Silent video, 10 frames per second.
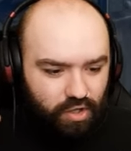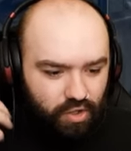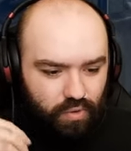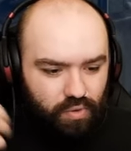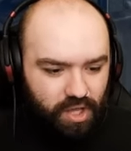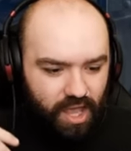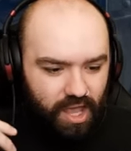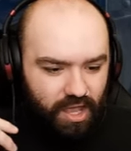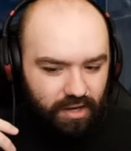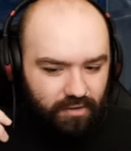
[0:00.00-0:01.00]
you
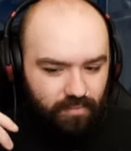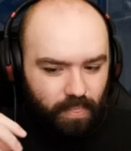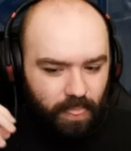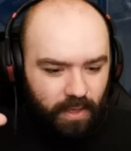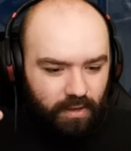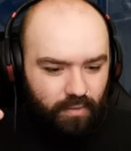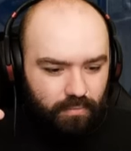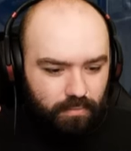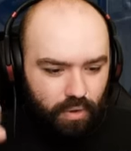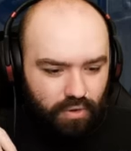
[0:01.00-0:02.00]
can
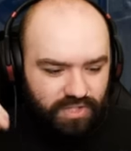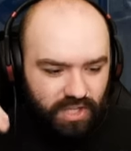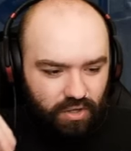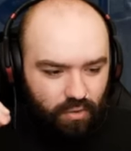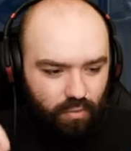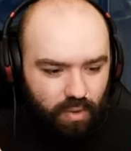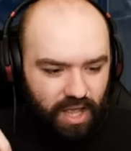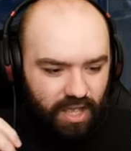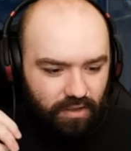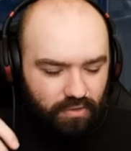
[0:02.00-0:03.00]
mosey your
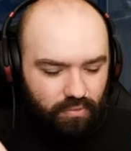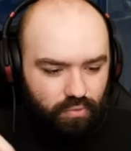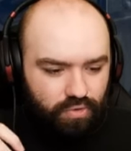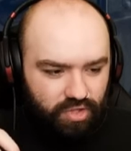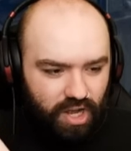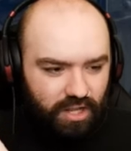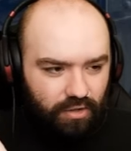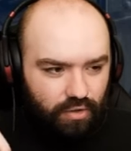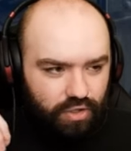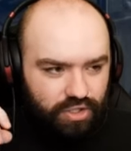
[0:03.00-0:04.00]
way through
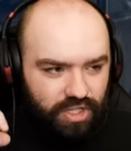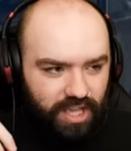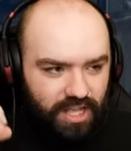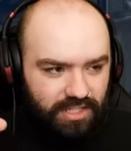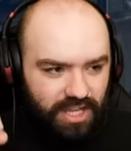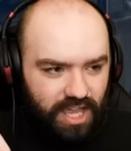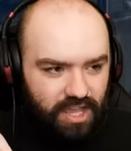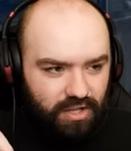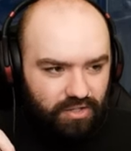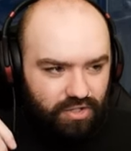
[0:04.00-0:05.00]
dialogue to get
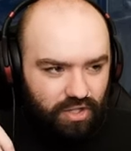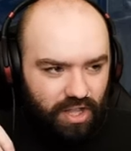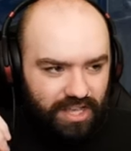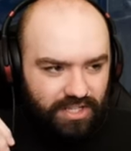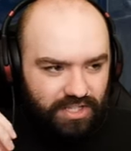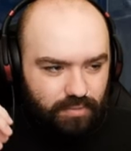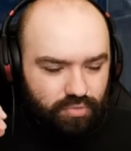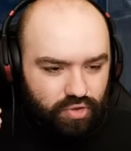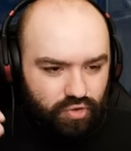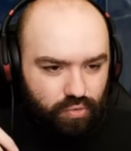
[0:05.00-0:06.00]
taken to like
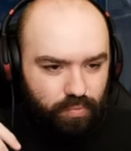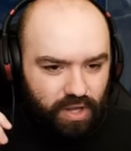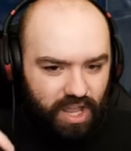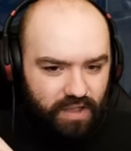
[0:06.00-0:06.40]
some super